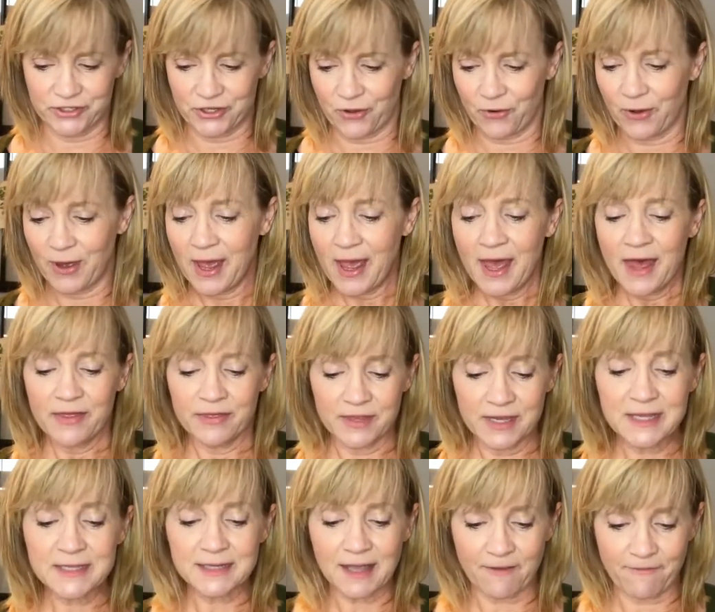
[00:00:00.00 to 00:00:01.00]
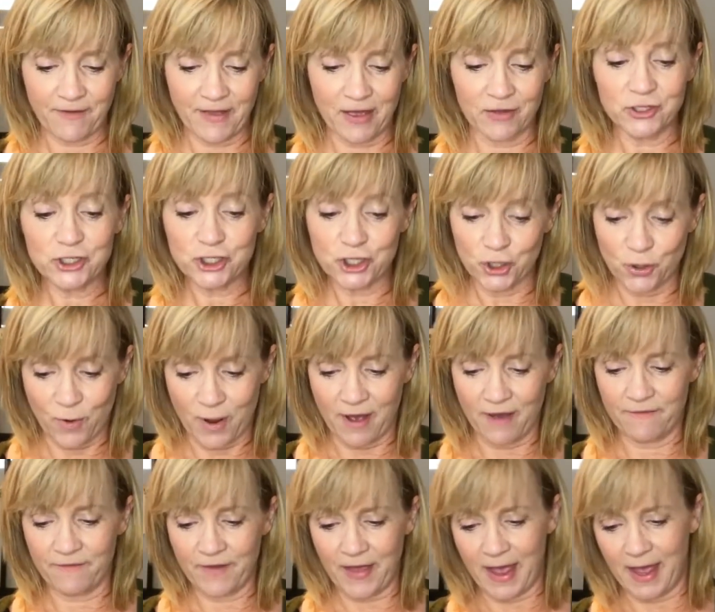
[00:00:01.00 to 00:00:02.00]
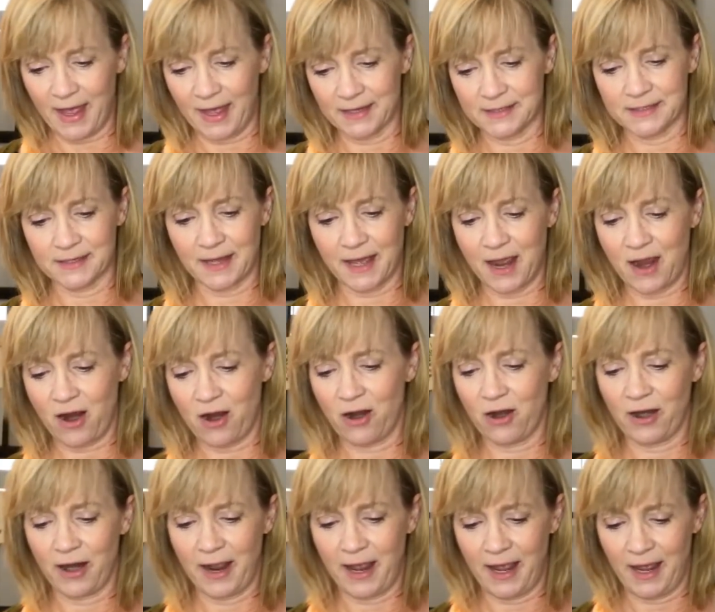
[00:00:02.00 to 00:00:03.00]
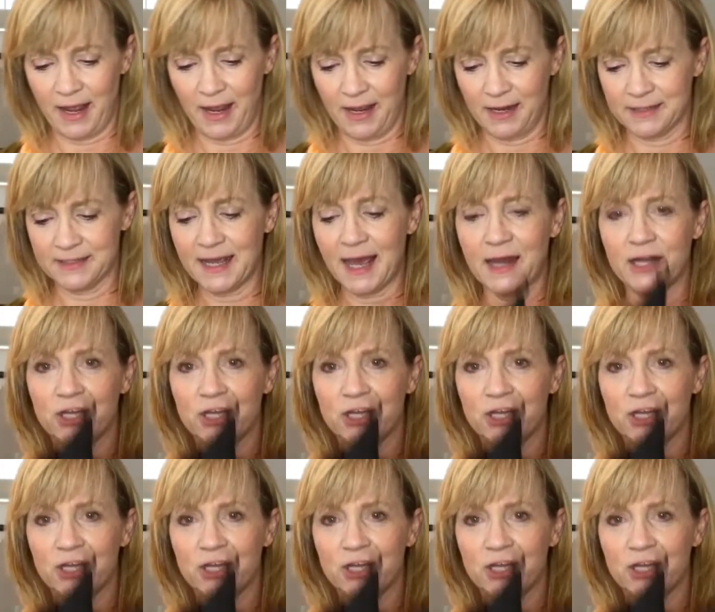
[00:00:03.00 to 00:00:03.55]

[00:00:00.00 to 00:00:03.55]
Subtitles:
So these I found 2 of, and they are a tennis